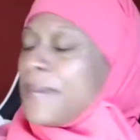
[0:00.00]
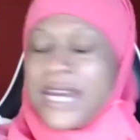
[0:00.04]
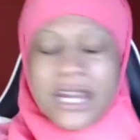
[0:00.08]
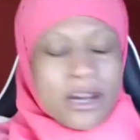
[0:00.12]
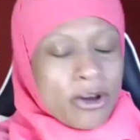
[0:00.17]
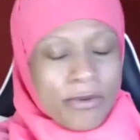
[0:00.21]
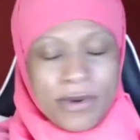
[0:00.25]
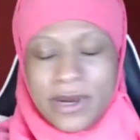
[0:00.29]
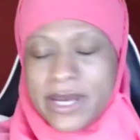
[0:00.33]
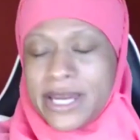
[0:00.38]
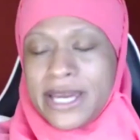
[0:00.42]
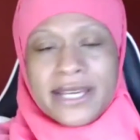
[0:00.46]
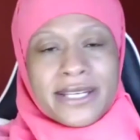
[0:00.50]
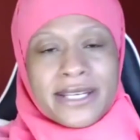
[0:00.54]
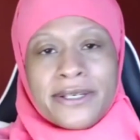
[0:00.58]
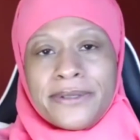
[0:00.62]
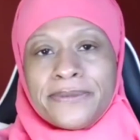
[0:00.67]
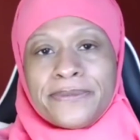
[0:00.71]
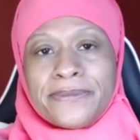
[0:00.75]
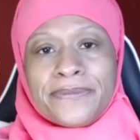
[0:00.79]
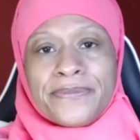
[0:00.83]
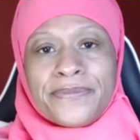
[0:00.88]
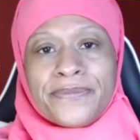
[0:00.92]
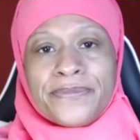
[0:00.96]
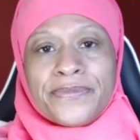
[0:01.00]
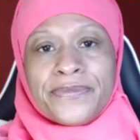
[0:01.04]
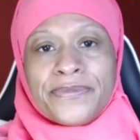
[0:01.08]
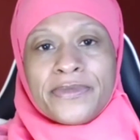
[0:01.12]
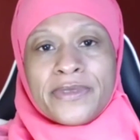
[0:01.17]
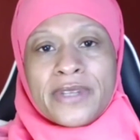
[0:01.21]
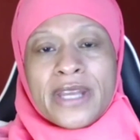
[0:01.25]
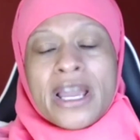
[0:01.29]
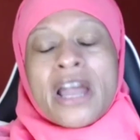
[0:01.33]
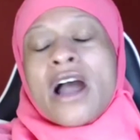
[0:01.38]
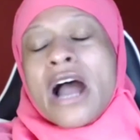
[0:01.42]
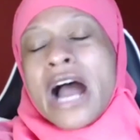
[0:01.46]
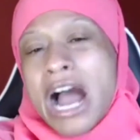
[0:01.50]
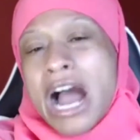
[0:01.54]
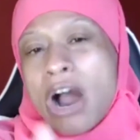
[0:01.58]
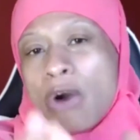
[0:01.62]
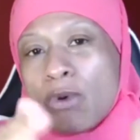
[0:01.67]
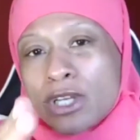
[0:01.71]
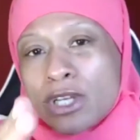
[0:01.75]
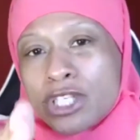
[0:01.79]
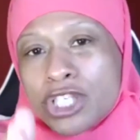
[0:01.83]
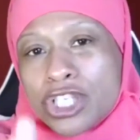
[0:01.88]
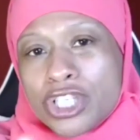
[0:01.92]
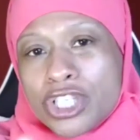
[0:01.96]
Period.
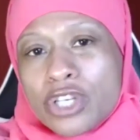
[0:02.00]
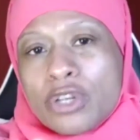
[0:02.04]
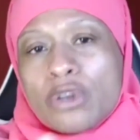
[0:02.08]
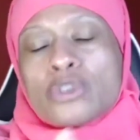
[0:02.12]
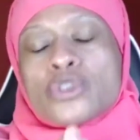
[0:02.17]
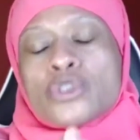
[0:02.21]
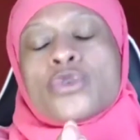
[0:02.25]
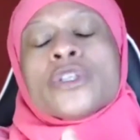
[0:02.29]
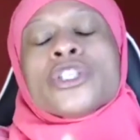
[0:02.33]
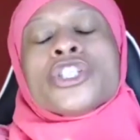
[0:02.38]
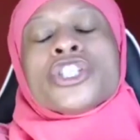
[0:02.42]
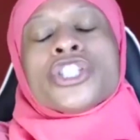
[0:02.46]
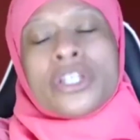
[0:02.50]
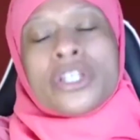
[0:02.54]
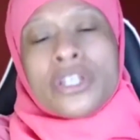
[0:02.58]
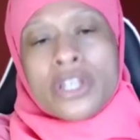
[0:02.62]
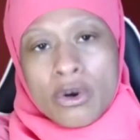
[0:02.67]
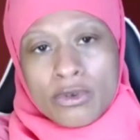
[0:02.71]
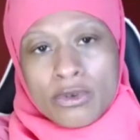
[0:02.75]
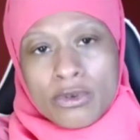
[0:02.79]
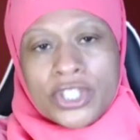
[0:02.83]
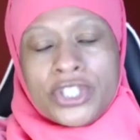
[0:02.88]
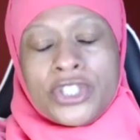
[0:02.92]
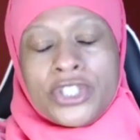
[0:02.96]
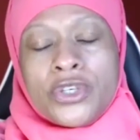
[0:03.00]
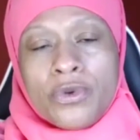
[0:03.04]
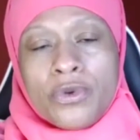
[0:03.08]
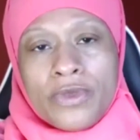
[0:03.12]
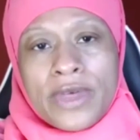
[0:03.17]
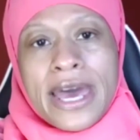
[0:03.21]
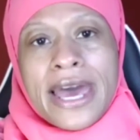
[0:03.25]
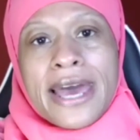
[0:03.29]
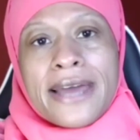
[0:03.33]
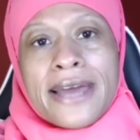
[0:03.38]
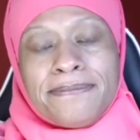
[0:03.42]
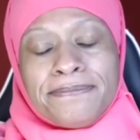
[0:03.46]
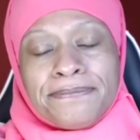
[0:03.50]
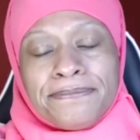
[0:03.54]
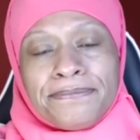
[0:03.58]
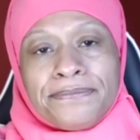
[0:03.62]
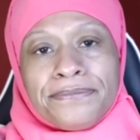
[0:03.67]
Our children should know to do that.